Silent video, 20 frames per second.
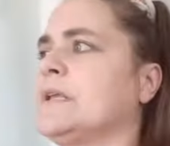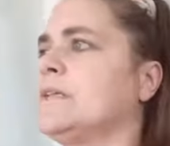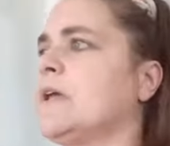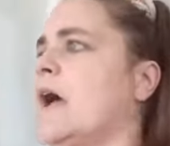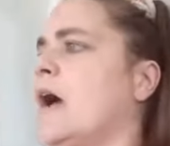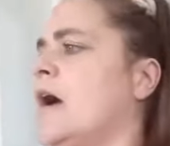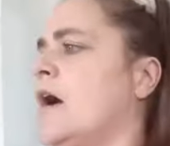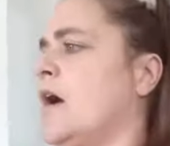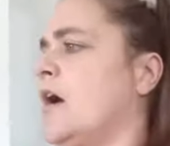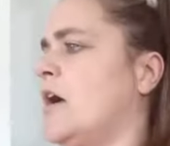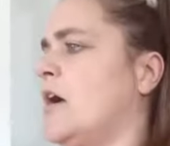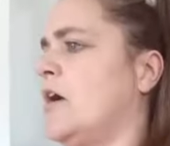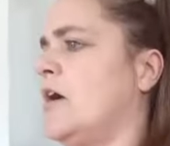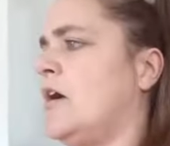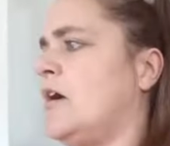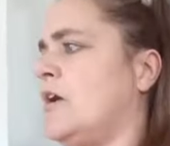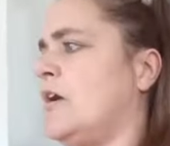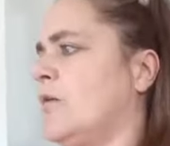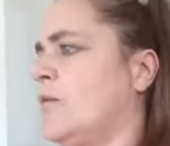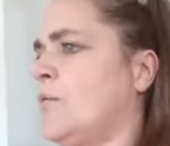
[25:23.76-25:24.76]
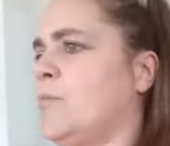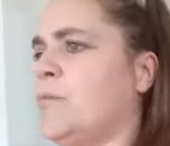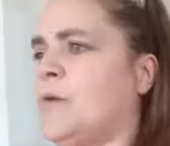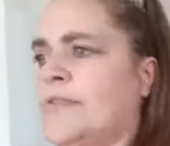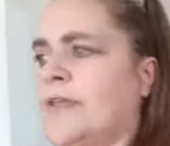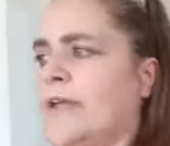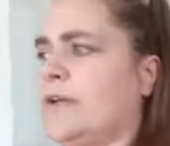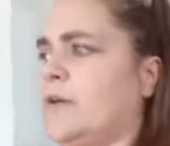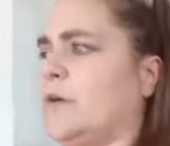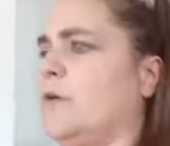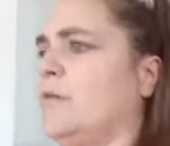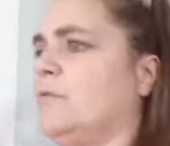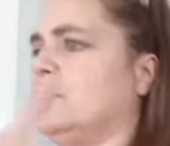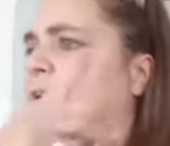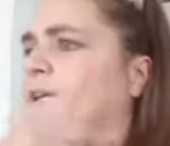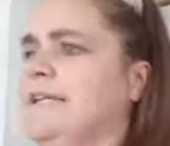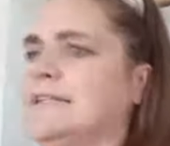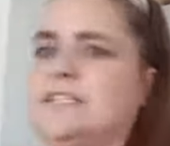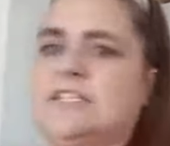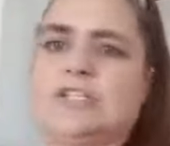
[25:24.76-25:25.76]
uh what they call
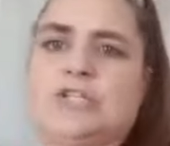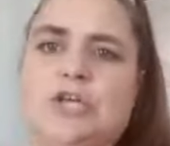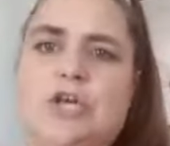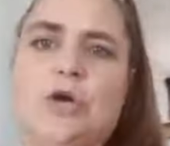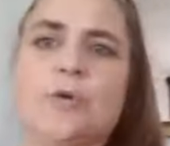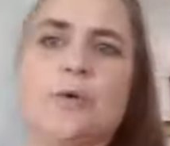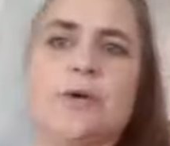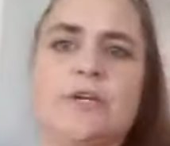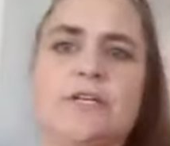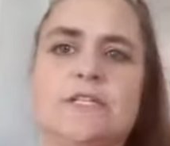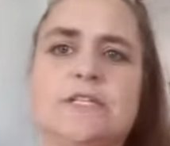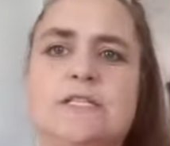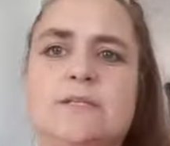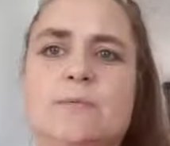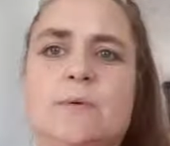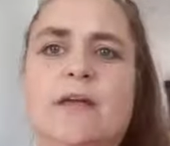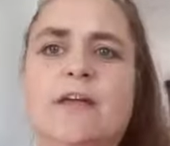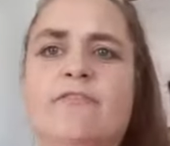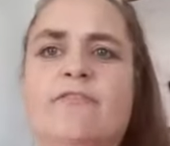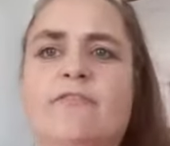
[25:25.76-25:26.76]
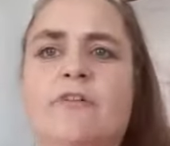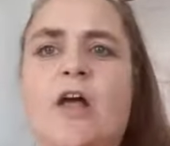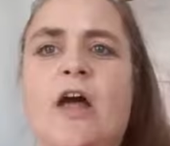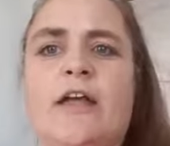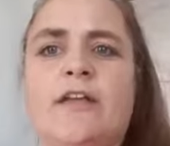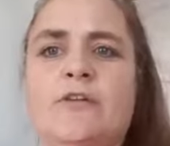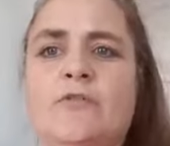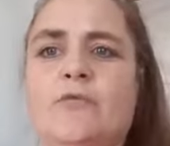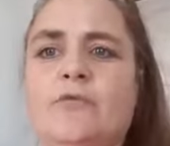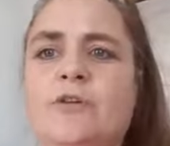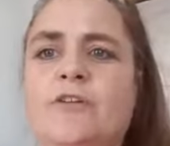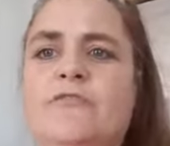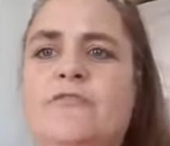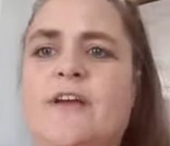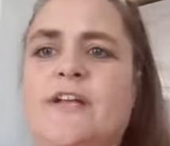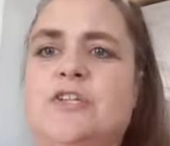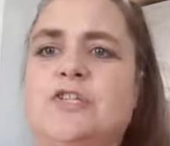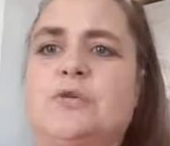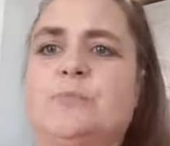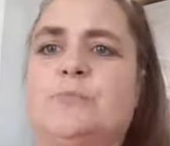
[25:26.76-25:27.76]
there's skewers with like all your
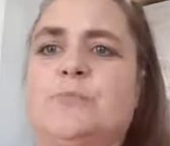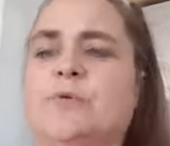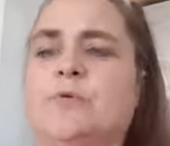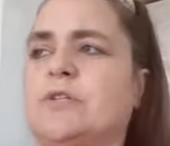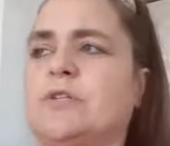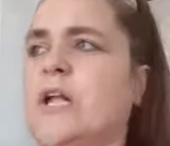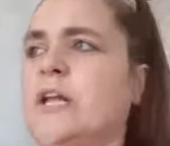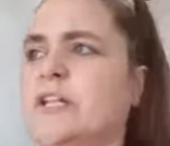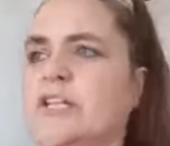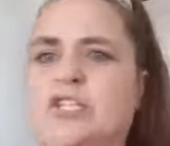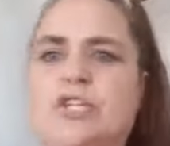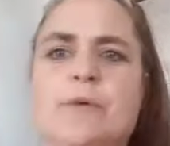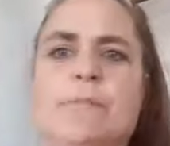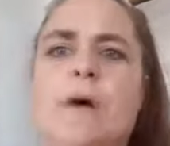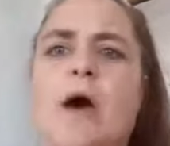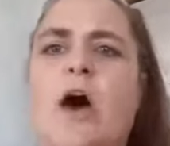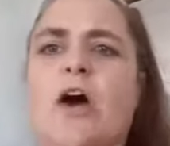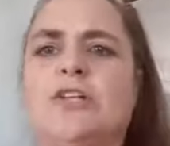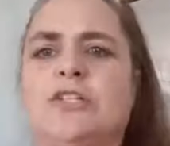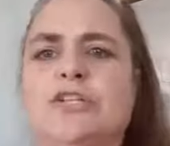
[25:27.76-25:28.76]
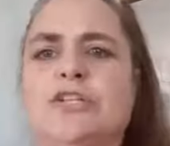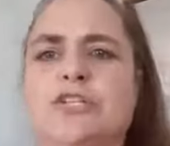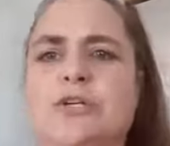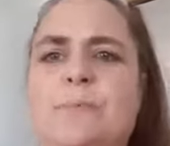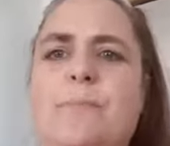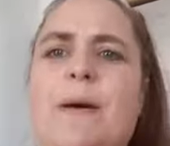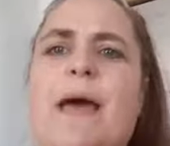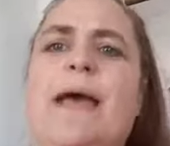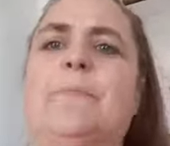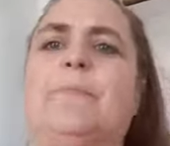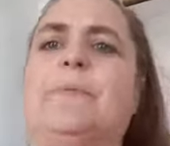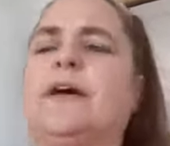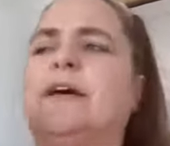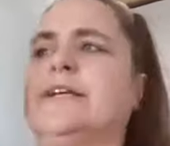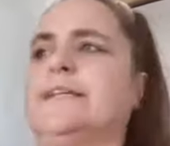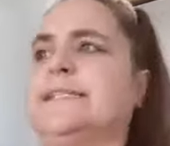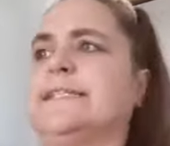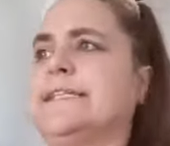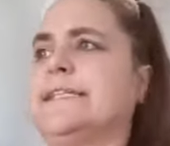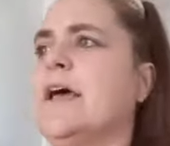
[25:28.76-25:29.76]
vegetables, like your tomatoes, your
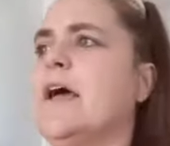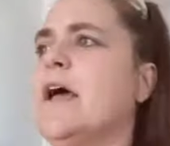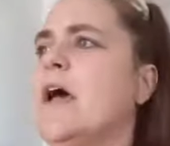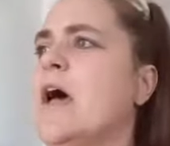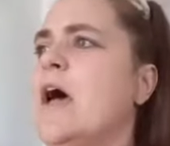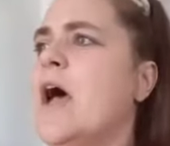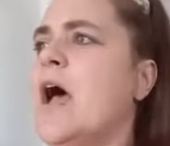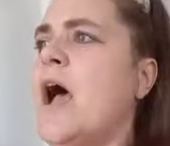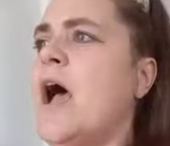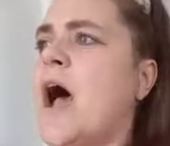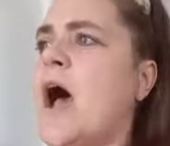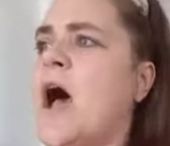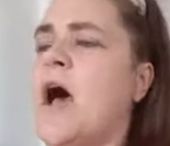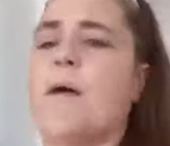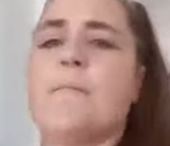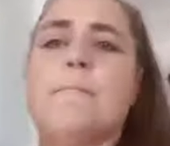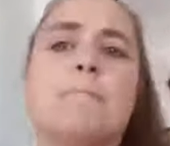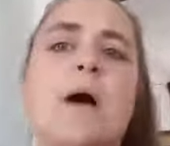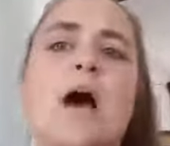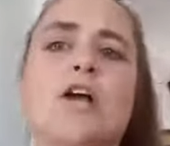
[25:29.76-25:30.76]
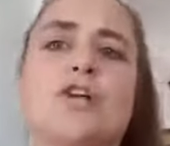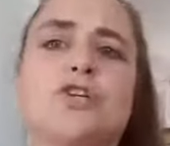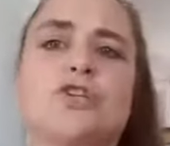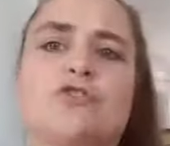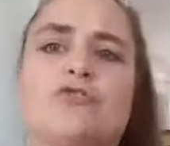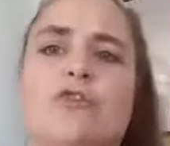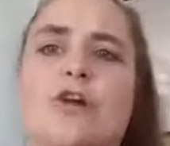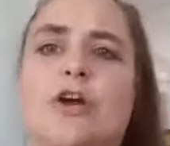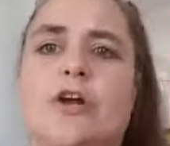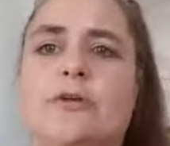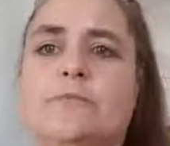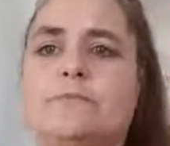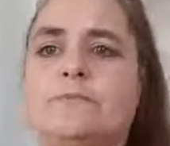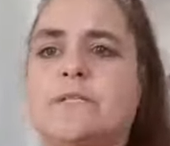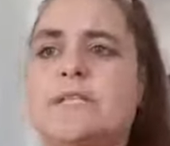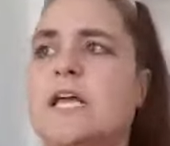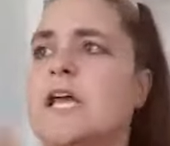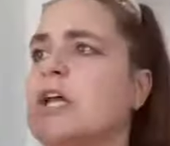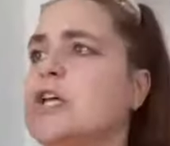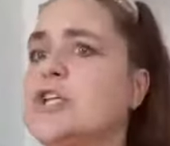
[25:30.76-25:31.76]
peppers, uh,
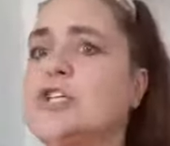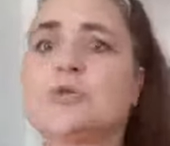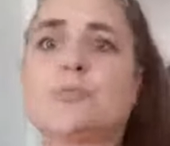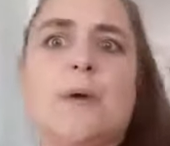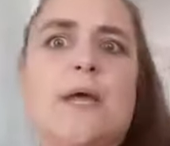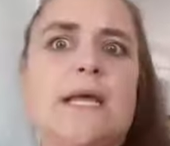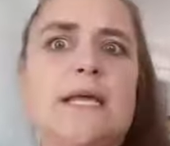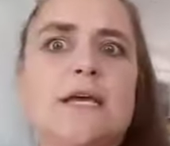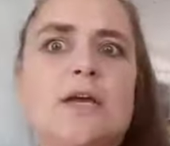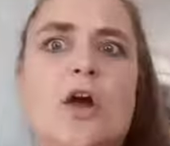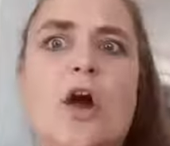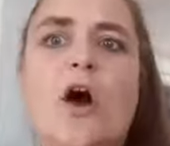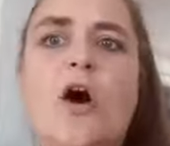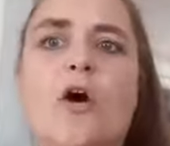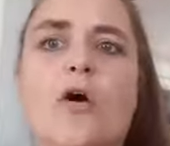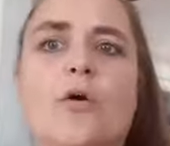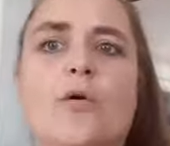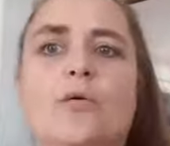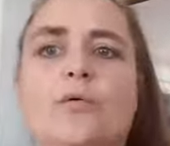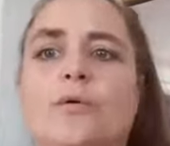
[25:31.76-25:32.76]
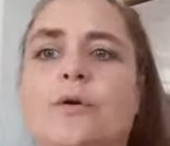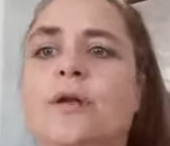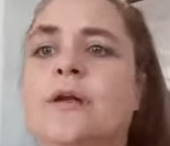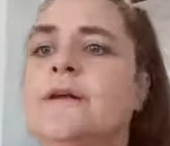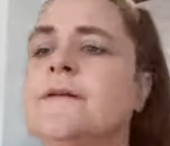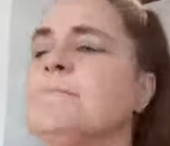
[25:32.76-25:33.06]
mushrooms, sweet corn,